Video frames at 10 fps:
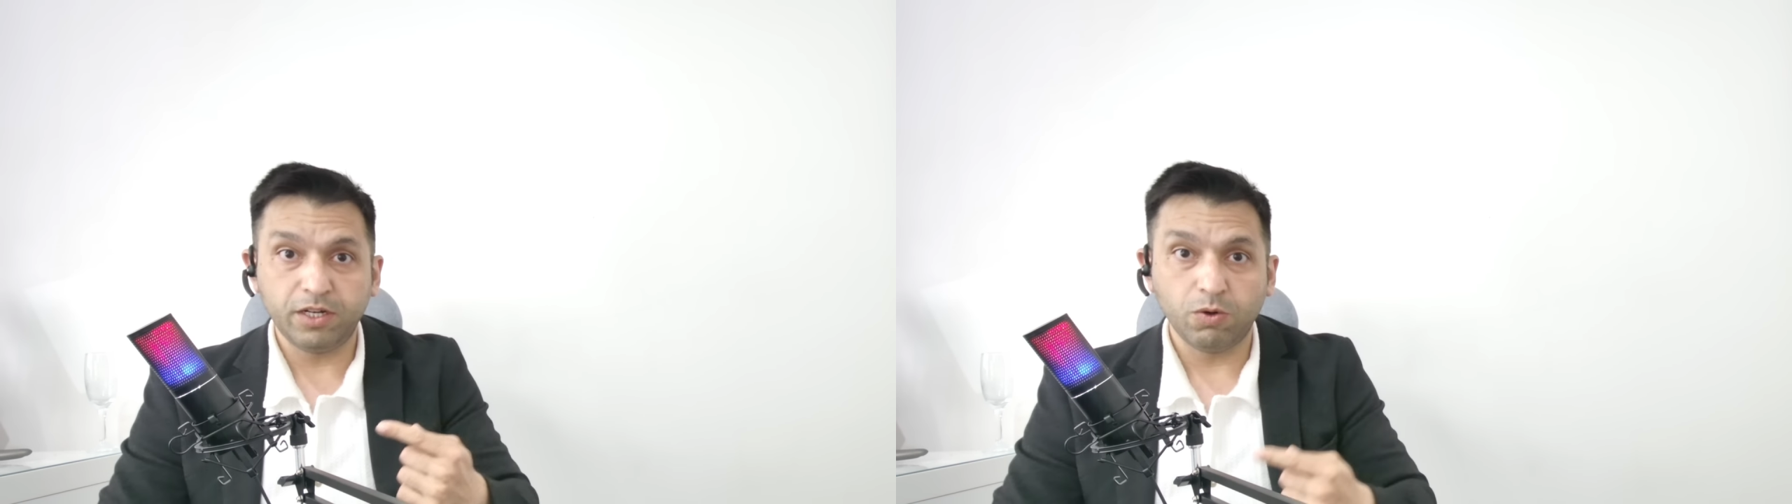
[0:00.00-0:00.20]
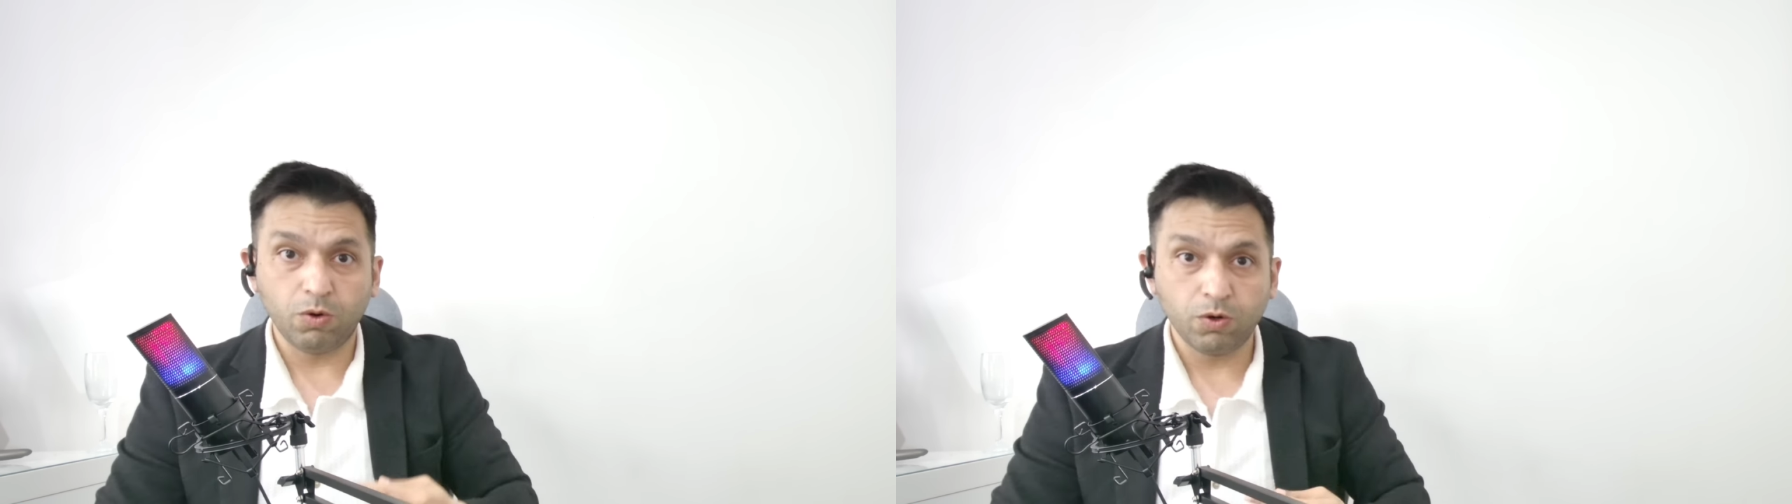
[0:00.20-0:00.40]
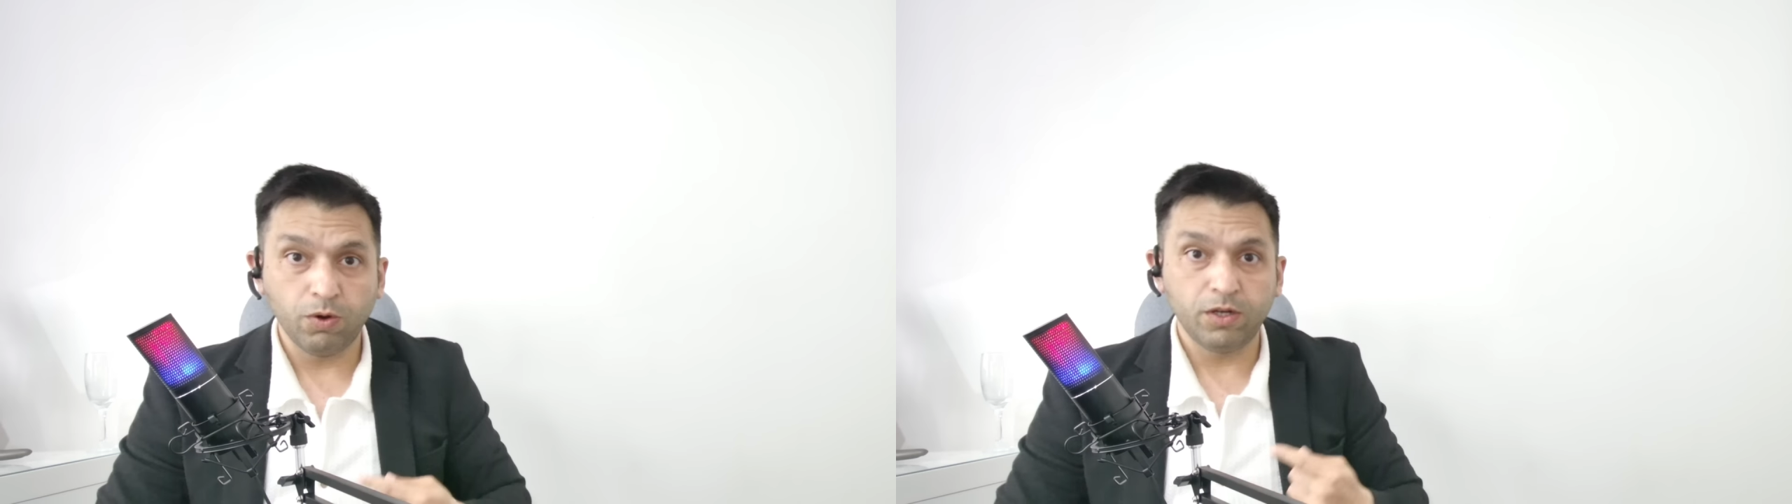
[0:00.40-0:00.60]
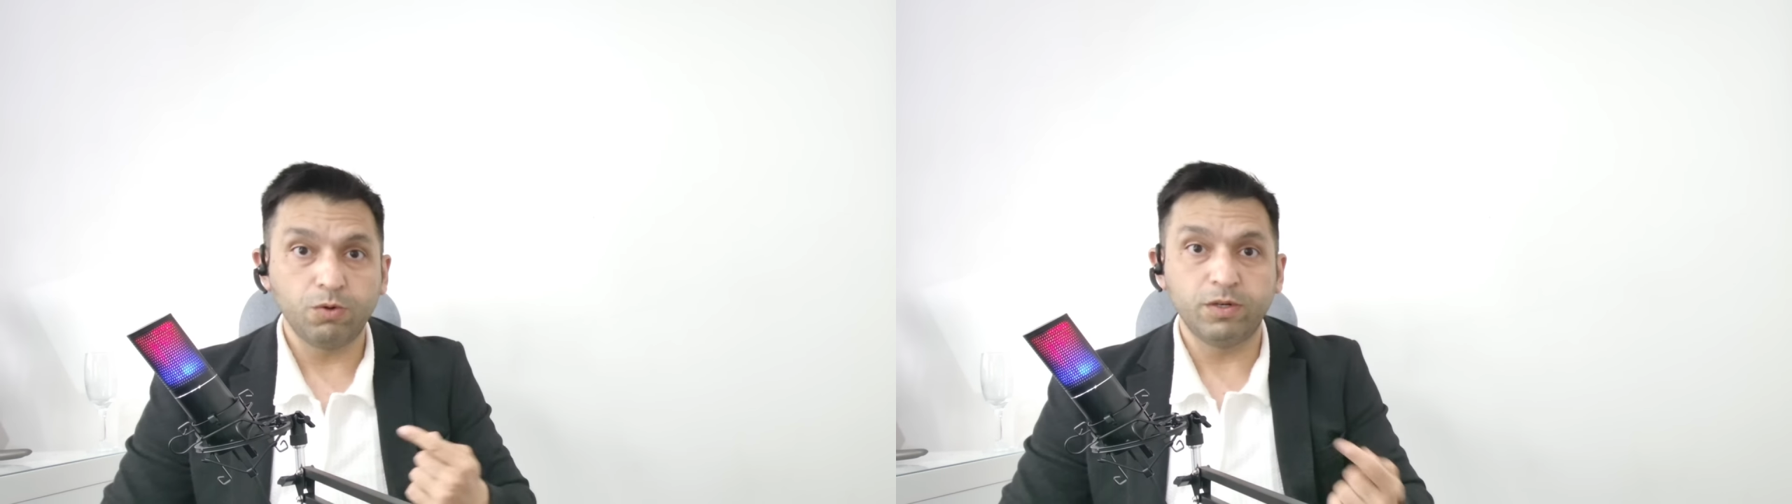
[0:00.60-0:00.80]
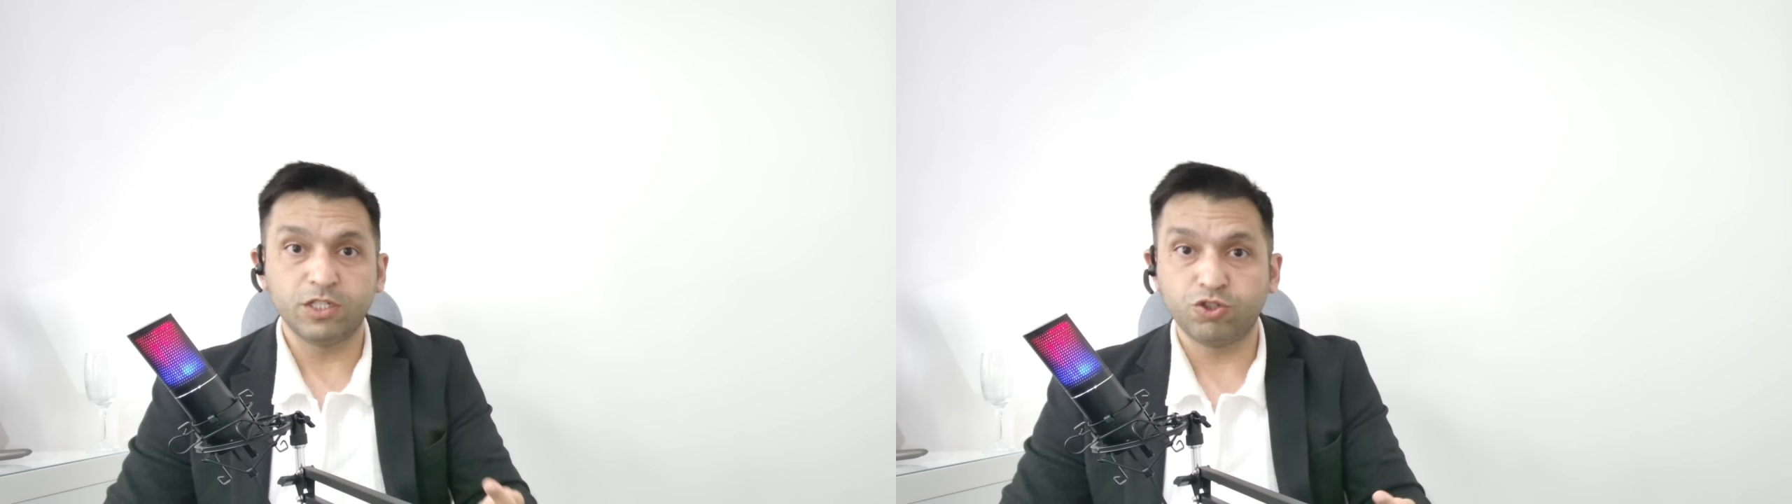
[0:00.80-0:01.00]
or going
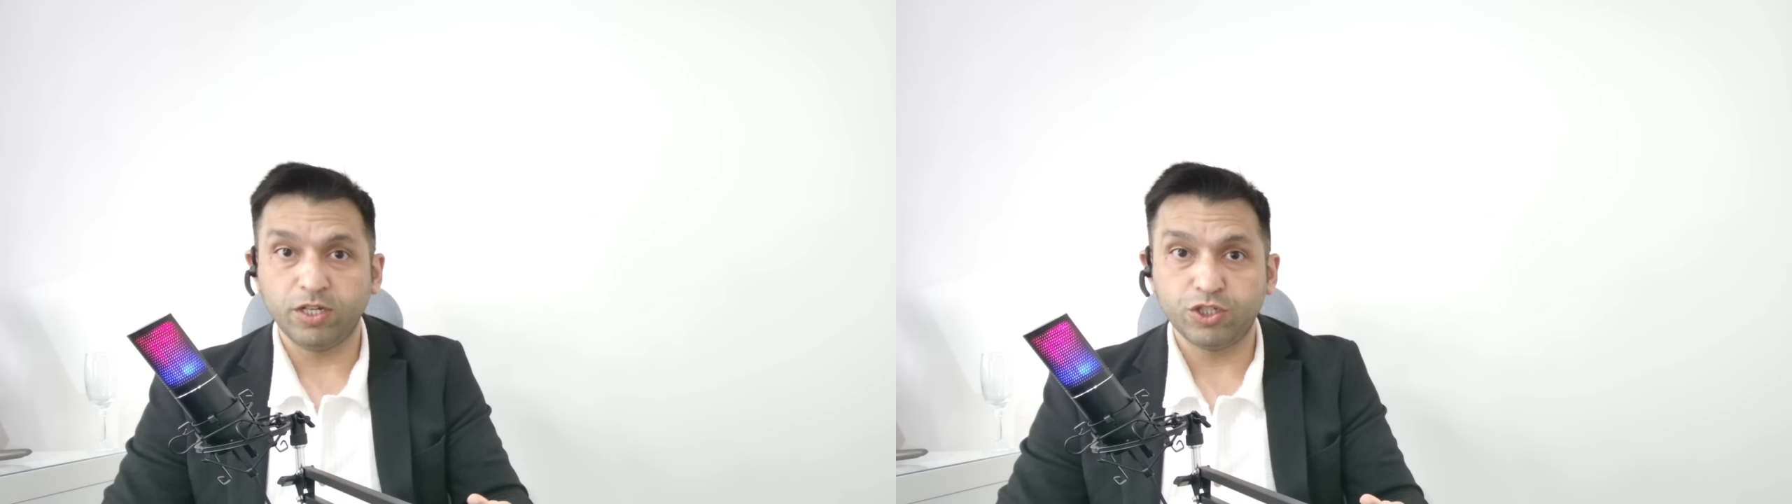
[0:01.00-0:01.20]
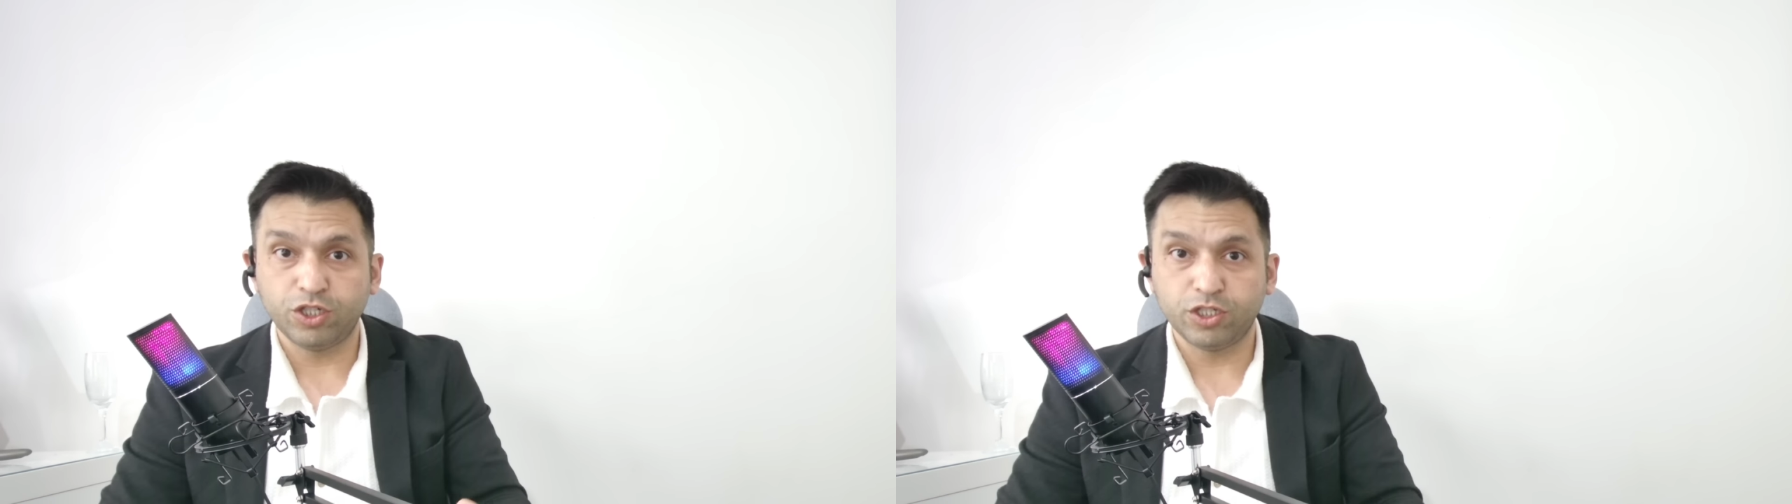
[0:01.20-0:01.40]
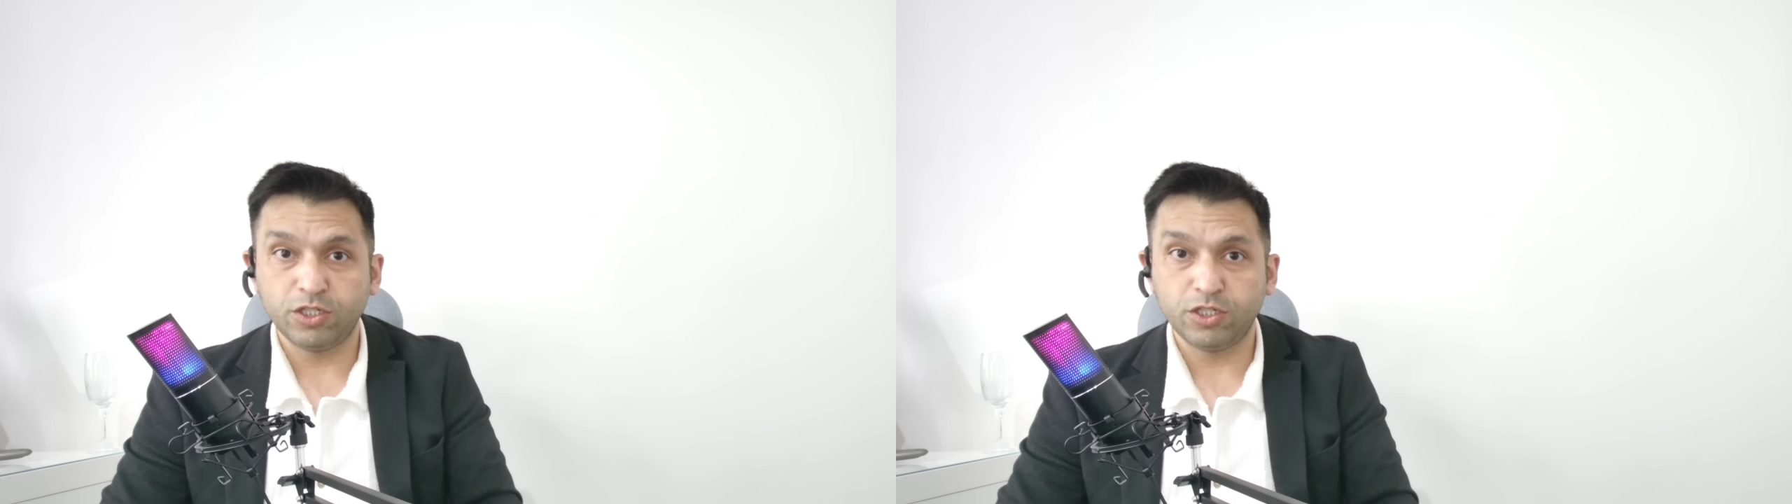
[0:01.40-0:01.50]
towards a train station,